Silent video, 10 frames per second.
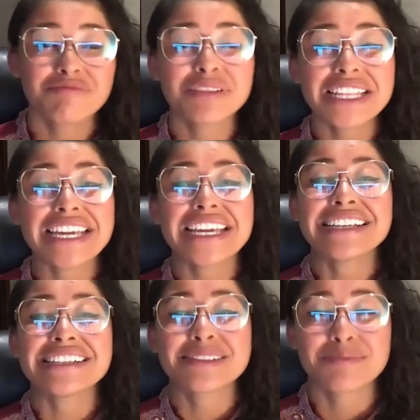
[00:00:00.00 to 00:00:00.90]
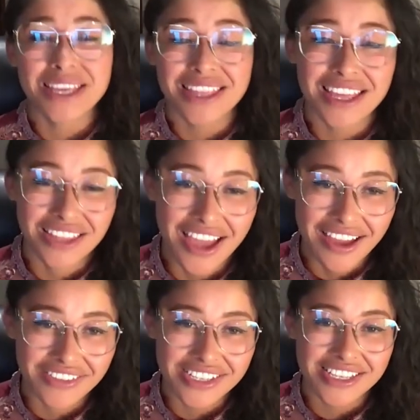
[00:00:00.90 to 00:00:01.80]
please be there
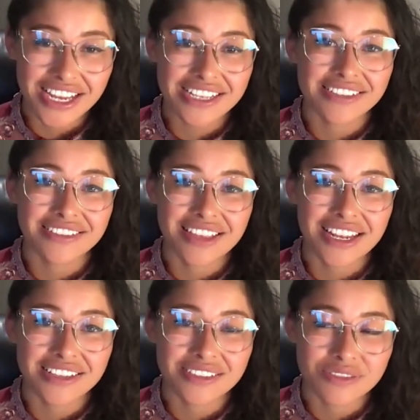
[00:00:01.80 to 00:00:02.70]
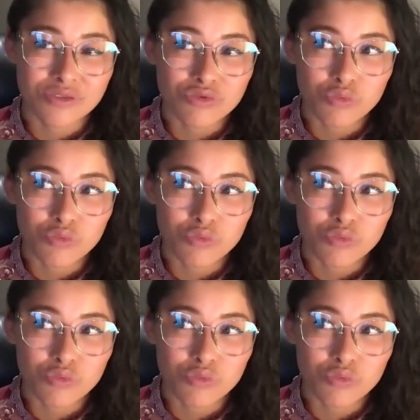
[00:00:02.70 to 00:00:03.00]
live, because that is